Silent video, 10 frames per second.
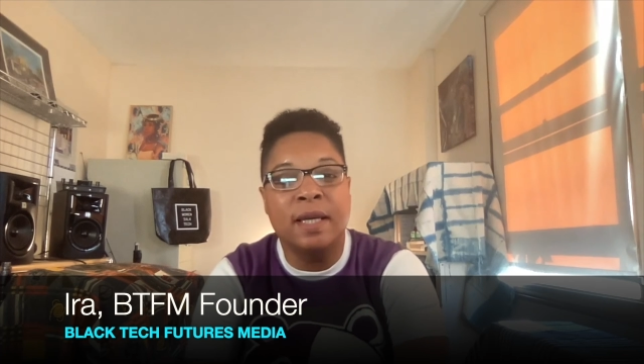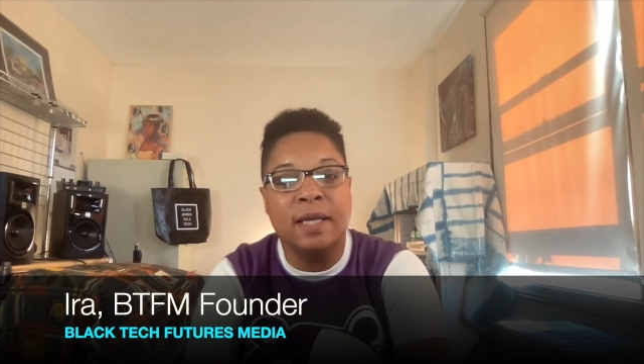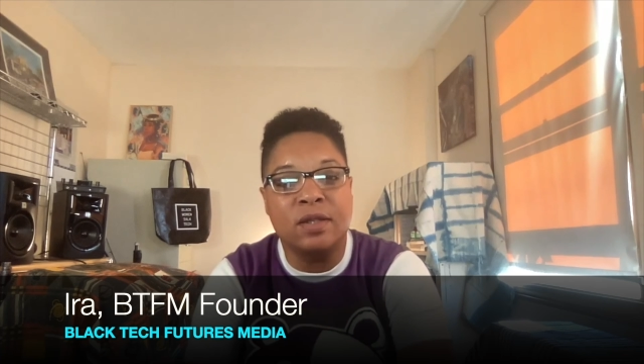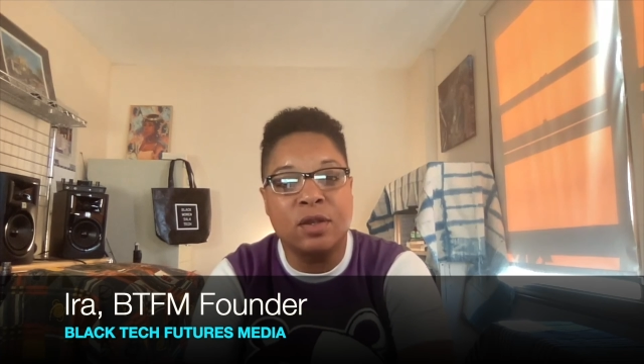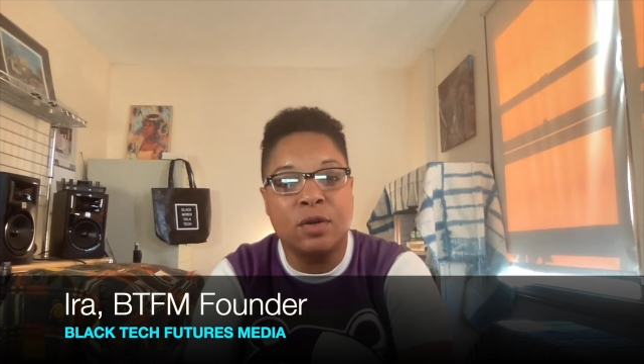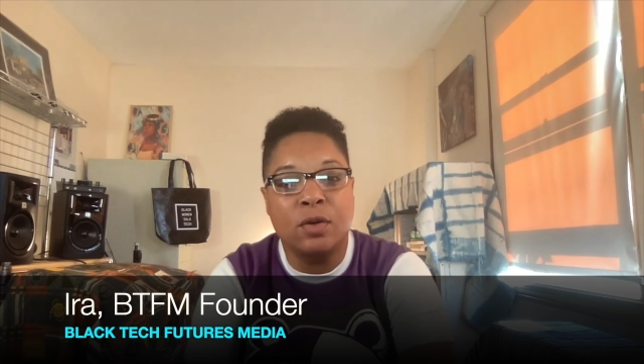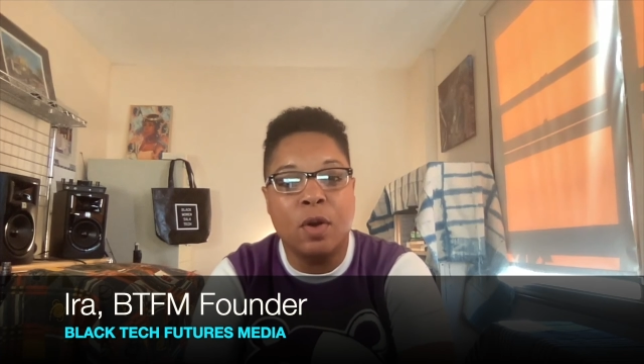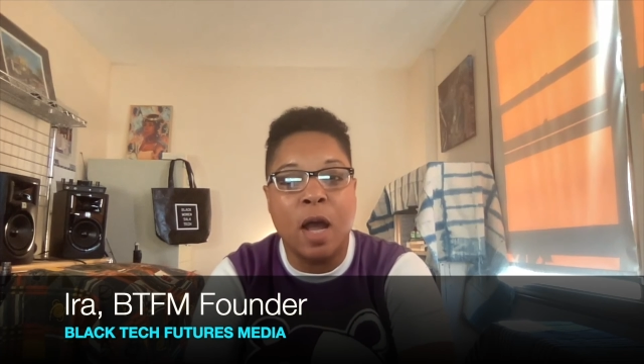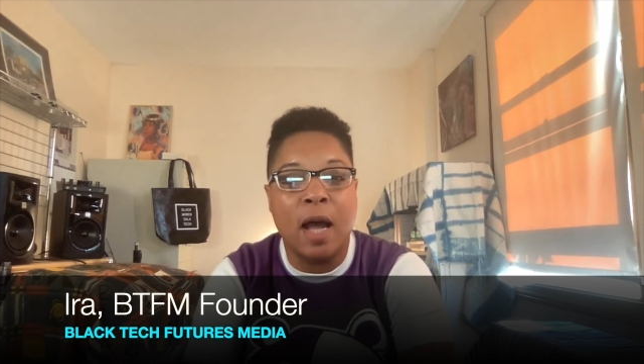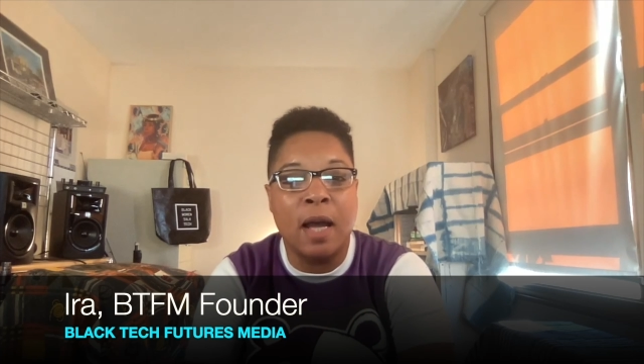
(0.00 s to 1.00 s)
And so
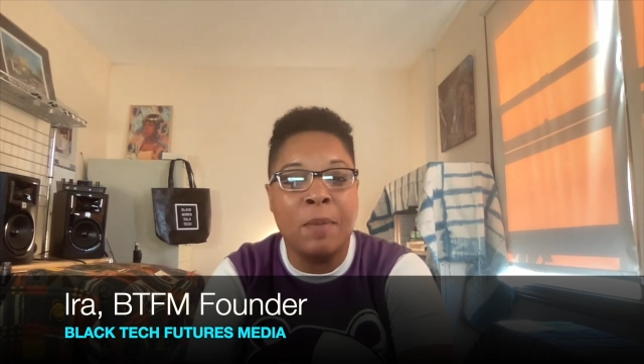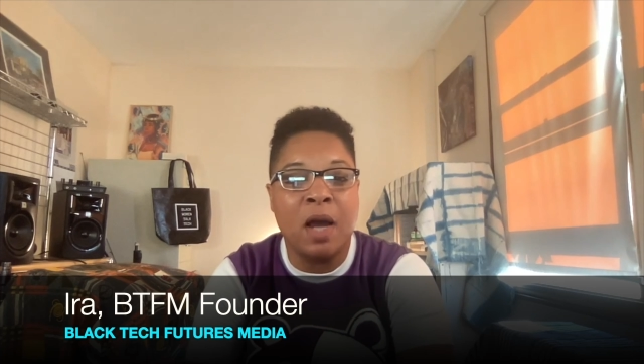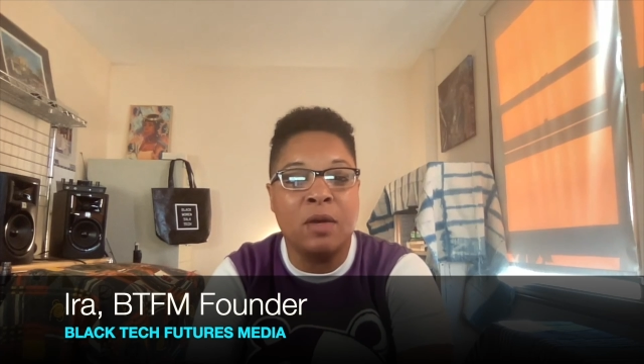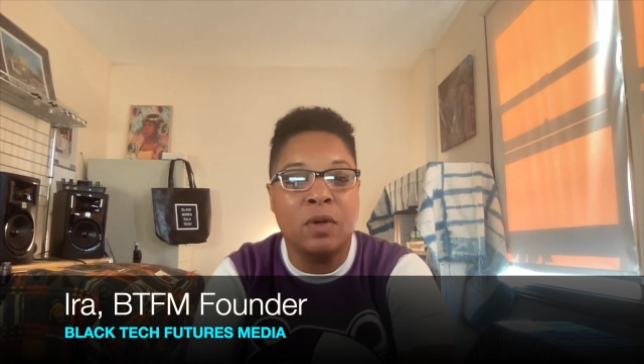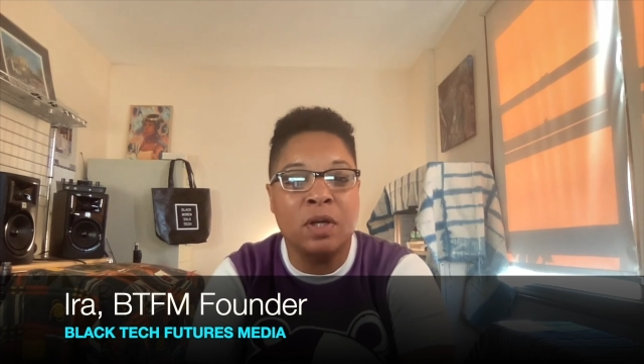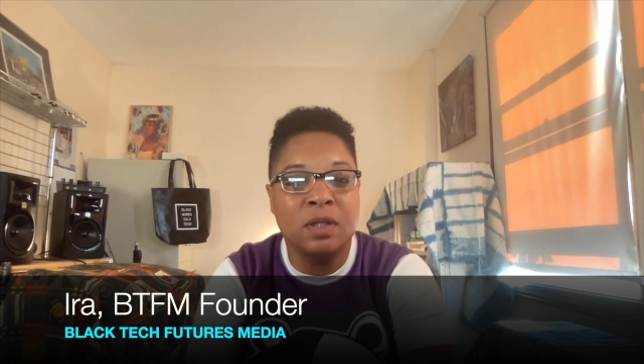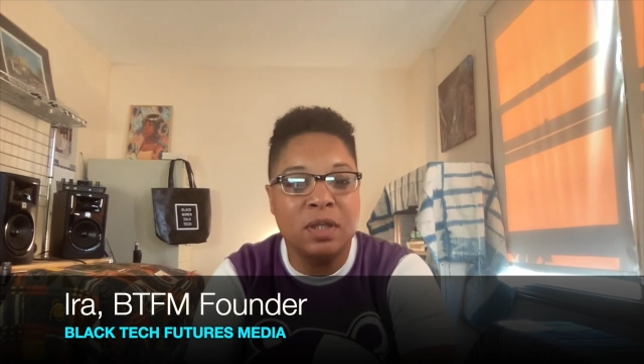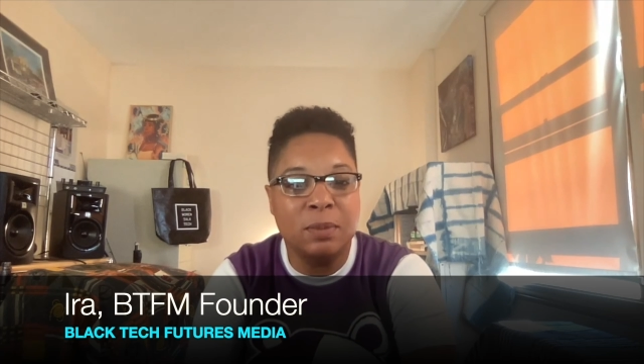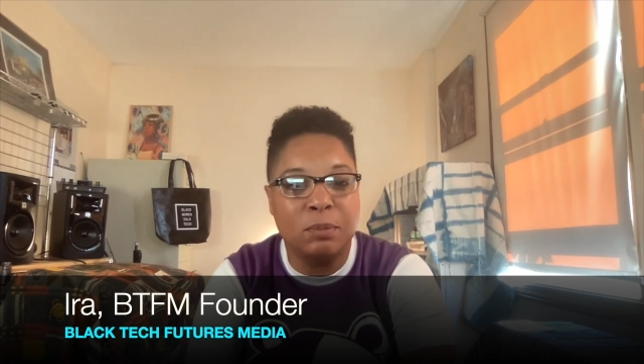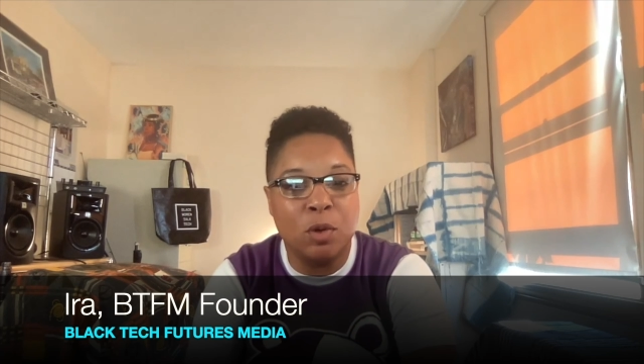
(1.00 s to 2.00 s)
I'm Ira,
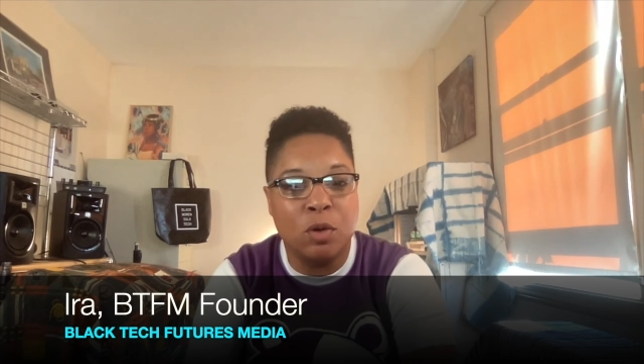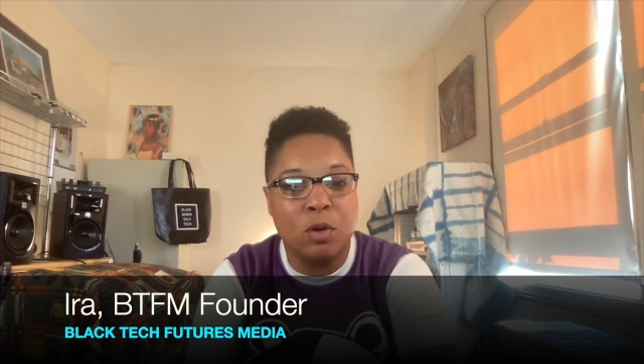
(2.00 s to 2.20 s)
or